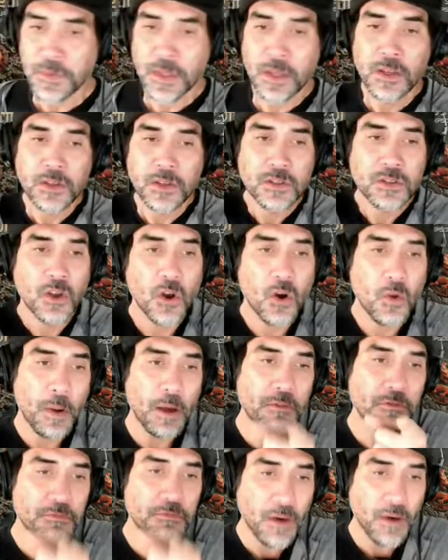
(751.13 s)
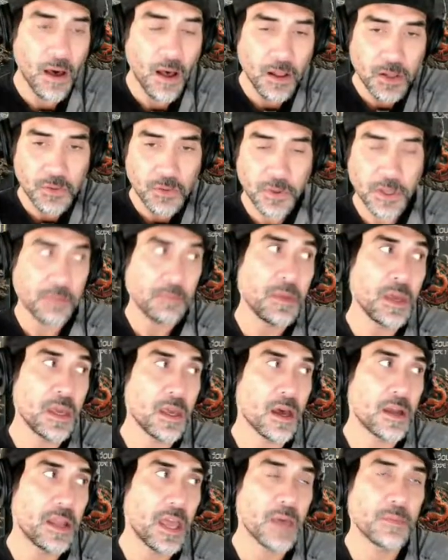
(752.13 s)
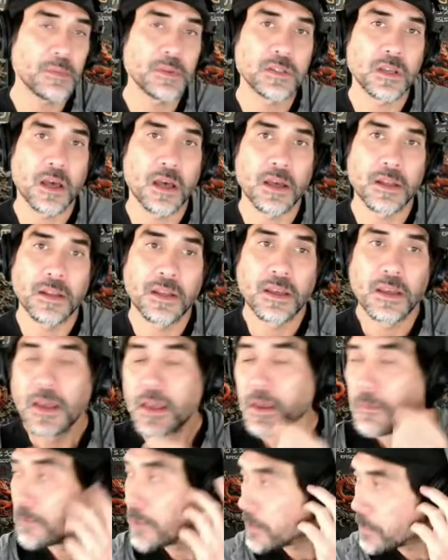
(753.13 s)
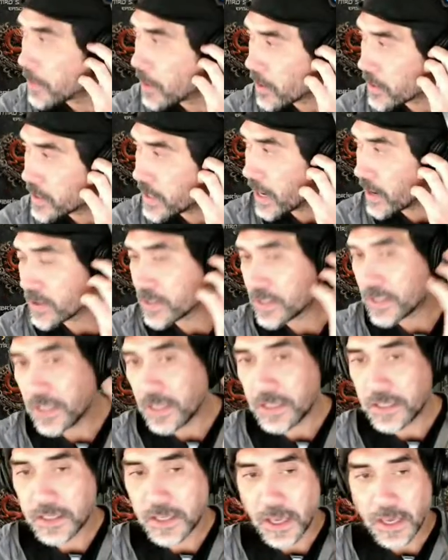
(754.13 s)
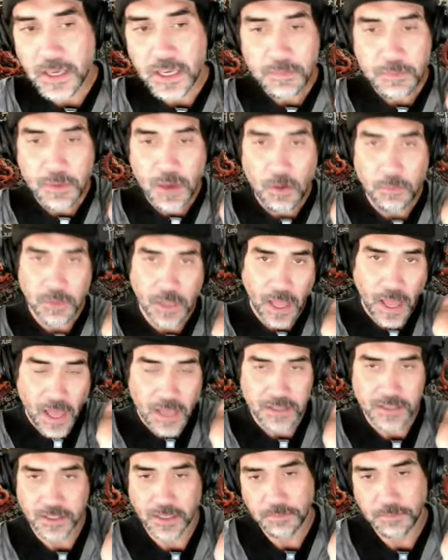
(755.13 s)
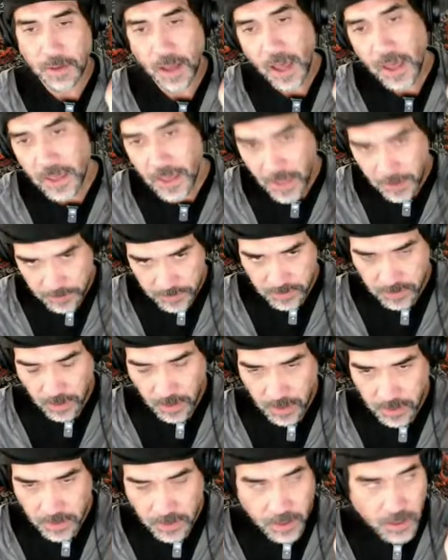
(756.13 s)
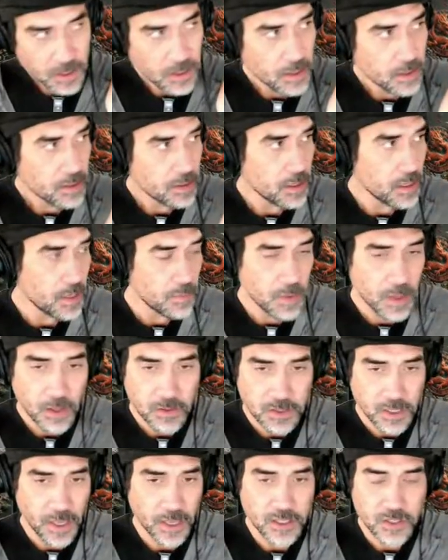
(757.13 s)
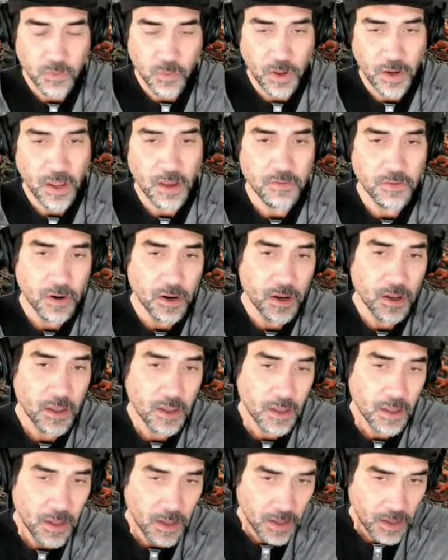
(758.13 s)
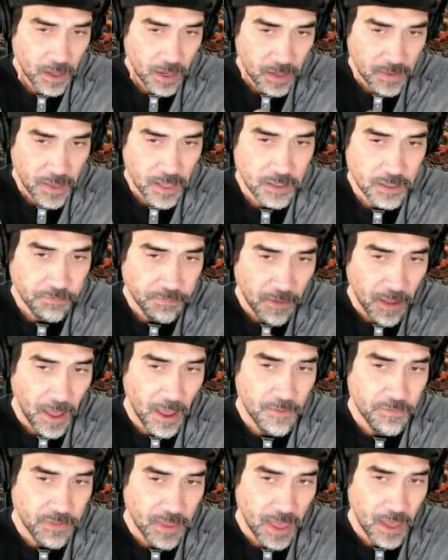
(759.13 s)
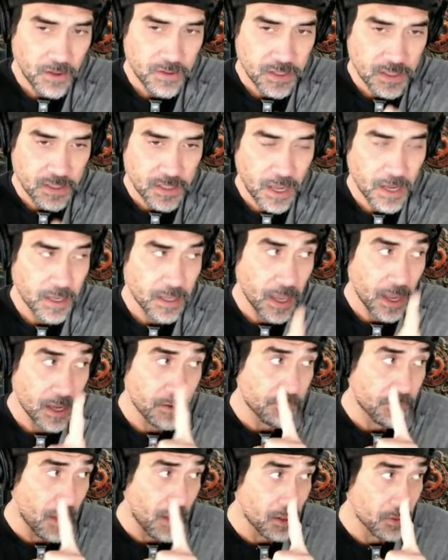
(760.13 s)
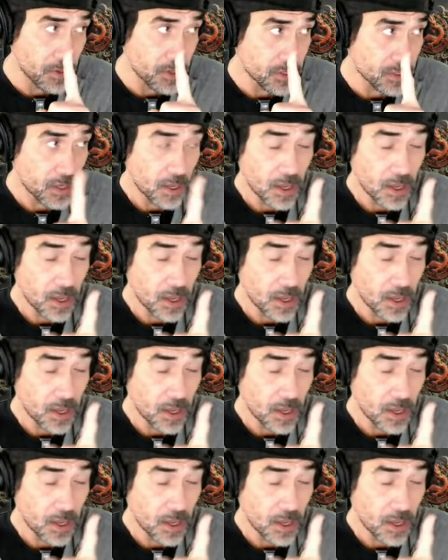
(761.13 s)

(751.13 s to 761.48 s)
So by following me on Amazon, people are guaranteed to get email blasted by Amazon, email, text, whatever, and that's 5,000 dedicated followers.